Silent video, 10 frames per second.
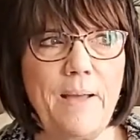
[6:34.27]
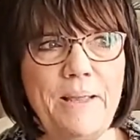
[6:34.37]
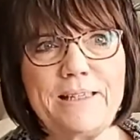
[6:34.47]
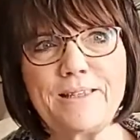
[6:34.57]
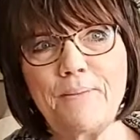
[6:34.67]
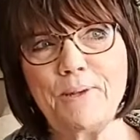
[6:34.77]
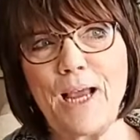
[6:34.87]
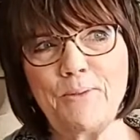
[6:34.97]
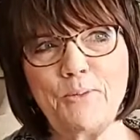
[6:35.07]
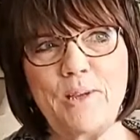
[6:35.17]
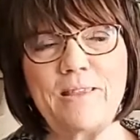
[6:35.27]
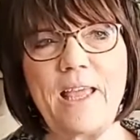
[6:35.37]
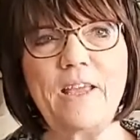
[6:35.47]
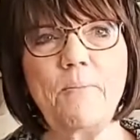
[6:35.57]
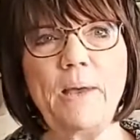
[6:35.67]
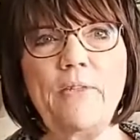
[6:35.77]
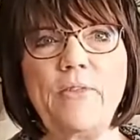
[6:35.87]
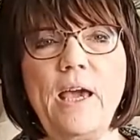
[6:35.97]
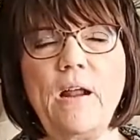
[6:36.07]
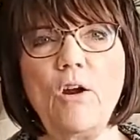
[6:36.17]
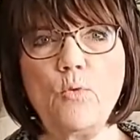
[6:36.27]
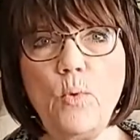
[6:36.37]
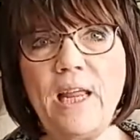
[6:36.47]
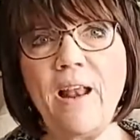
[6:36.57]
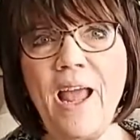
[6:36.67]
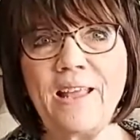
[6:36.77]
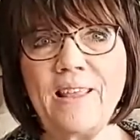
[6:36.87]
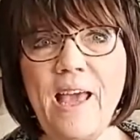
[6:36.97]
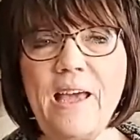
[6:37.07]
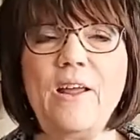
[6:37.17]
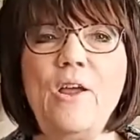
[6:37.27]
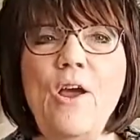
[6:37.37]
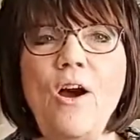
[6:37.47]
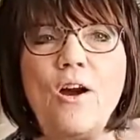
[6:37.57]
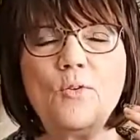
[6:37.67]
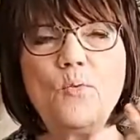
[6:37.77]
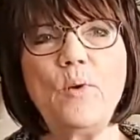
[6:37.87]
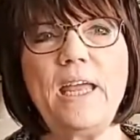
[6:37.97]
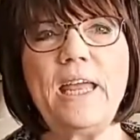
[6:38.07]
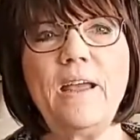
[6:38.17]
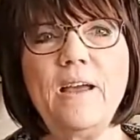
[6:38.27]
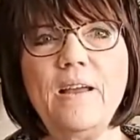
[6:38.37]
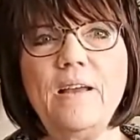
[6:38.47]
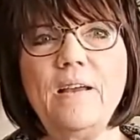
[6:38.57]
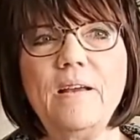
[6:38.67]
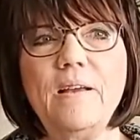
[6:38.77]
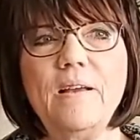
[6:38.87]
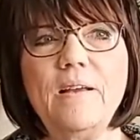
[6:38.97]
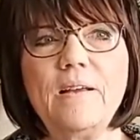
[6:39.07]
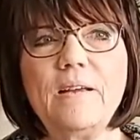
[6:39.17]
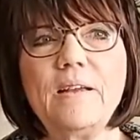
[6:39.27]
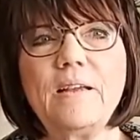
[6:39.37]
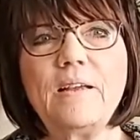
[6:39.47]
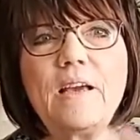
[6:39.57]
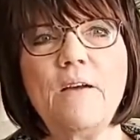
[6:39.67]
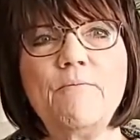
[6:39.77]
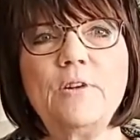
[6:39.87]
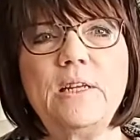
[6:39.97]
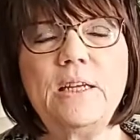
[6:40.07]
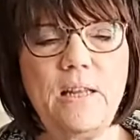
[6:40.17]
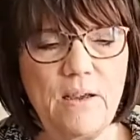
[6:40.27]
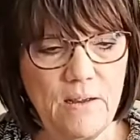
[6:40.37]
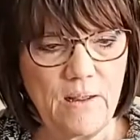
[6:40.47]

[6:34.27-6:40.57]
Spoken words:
I mean, sometimes we think about that. Are we like that? Are we comforted?